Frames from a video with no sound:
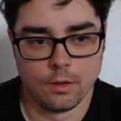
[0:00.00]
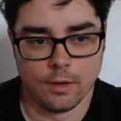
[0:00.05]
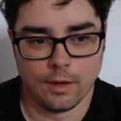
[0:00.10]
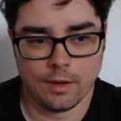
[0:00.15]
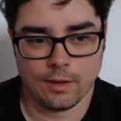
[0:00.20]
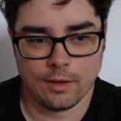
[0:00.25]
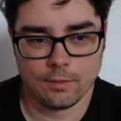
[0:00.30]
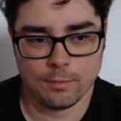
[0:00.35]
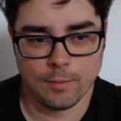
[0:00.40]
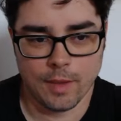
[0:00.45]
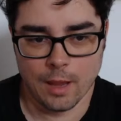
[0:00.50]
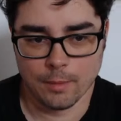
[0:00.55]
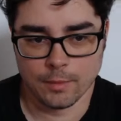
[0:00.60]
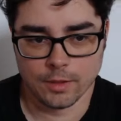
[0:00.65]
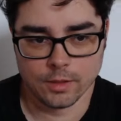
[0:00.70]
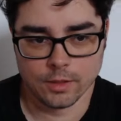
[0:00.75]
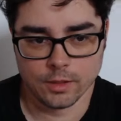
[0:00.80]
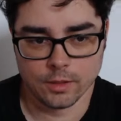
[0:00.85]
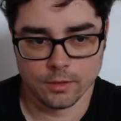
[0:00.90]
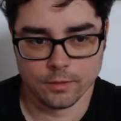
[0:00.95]
I guess,
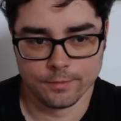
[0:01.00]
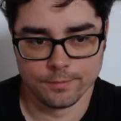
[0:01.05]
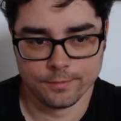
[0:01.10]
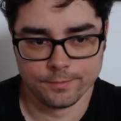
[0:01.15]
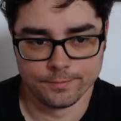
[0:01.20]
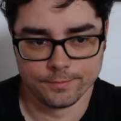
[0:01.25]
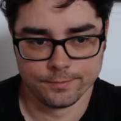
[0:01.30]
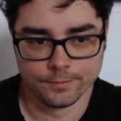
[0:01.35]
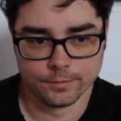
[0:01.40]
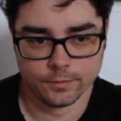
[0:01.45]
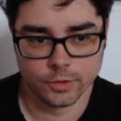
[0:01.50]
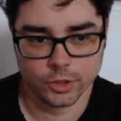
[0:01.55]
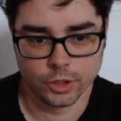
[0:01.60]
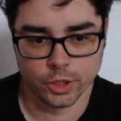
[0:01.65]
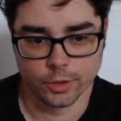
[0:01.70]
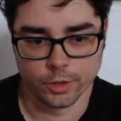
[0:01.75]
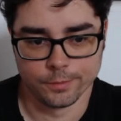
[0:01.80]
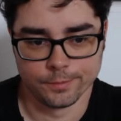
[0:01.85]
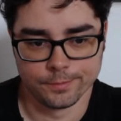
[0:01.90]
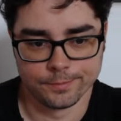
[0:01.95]
Babel too.
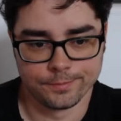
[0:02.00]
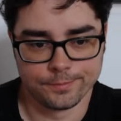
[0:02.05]
Sure.